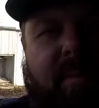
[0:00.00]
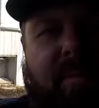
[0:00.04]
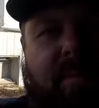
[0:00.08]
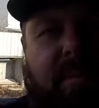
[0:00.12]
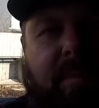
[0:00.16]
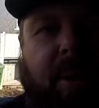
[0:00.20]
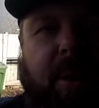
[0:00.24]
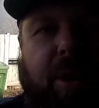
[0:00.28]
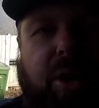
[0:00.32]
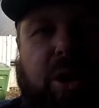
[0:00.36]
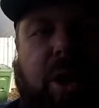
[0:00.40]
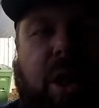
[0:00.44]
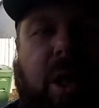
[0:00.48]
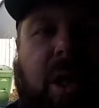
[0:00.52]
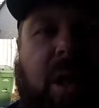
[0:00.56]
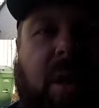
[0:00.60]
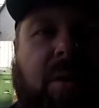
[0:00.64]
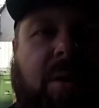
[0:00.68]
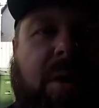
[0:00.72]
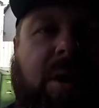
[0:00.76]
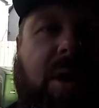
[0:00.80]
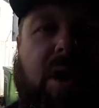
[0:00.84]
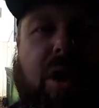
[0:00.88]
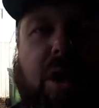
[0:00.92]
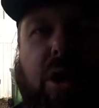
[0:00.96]
Big shout
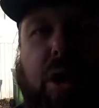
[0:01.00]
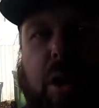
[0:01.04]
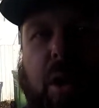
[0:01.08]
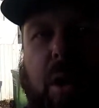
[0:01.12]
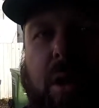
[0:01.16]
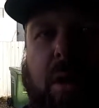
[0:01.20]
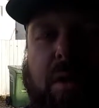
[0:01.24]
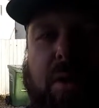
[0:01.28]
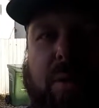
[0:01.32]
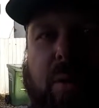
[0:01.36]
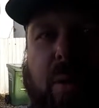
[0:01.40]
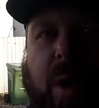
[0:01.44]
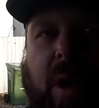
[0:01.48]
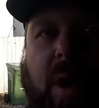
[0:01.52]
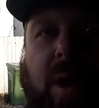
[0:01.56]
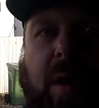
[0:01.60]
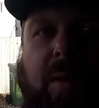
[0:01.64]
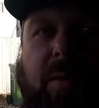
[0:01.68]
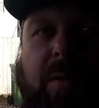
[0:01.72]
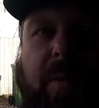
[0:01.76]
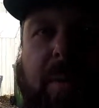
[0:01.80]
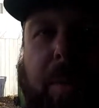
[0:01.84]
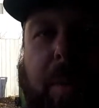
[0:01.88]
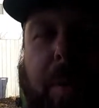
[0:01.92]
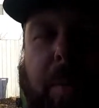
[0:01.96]
out to Earl as well
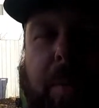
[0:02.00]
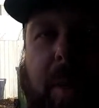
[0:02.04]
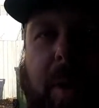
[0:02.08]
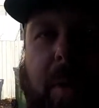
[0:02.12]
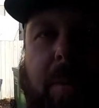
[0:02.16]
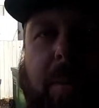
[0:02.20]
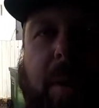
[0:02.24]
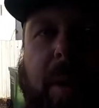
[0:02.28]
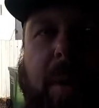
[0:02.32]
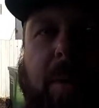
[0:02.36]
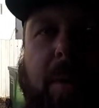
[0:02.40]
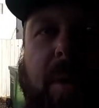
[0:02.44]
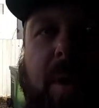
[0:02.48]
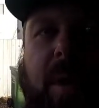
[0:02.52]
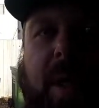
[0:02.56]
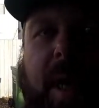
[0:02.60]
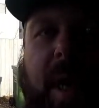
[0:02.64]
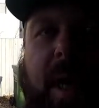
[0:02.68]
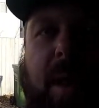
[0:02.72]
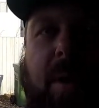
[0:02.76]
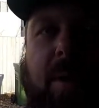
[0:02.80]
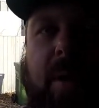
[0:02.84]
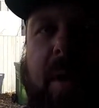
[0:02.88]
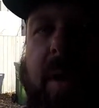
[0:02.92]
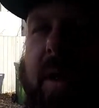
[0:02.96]
from the BMW
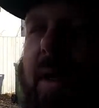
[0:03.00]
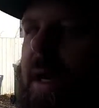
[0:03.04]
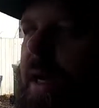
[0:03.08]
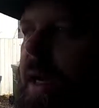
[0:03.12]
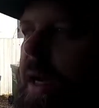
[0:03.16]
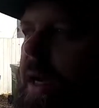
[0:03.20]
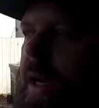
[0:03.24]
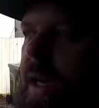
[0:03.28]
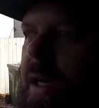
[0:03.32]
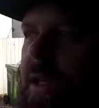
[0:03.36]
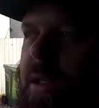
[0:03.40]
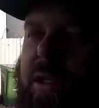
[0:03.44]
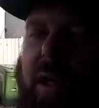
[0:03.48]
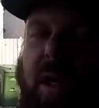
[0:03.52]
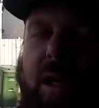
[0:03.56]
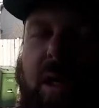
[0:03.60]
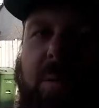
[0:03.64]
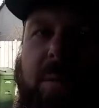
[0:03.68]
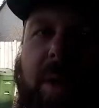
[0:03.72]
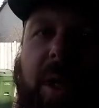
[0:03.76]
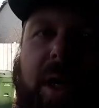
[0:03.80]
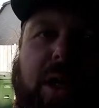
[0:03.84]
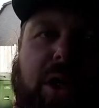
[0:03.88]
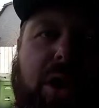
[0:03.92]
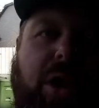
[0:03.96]
Gallery. He's gonna
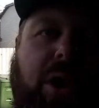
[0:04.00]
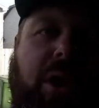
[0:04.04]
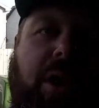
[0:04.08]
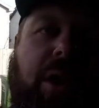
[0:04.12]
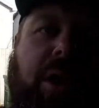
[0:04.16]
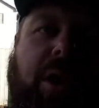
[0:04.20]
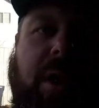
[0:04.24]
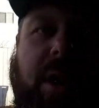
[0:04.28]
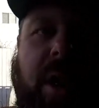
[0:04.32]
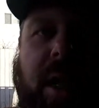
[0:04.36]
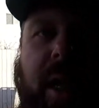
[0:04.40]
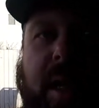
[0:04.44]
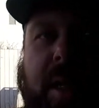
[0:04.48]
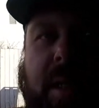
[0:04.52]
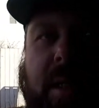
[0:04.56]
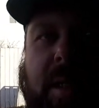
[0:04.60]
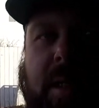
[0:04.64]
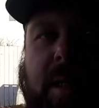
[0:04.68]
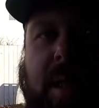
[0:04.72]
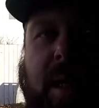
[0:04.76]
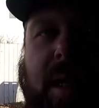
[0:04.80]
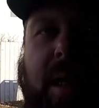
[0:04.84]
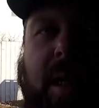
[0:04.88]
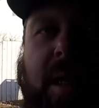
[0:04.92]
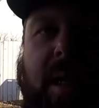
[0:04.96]
make sure that
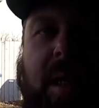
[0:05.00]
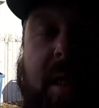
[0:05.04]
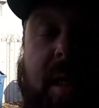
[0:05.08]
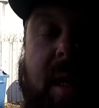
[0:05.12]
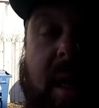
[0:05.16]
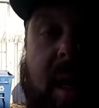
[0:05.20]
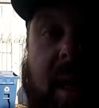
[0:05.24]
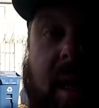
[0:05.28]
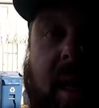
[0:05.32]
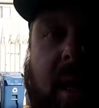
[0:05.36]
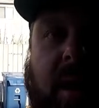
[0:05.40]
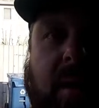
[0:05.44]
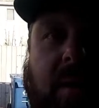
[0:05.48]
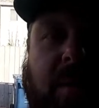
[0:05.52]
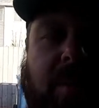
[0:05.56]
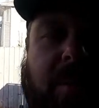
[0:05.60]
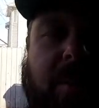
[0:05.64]
they take care of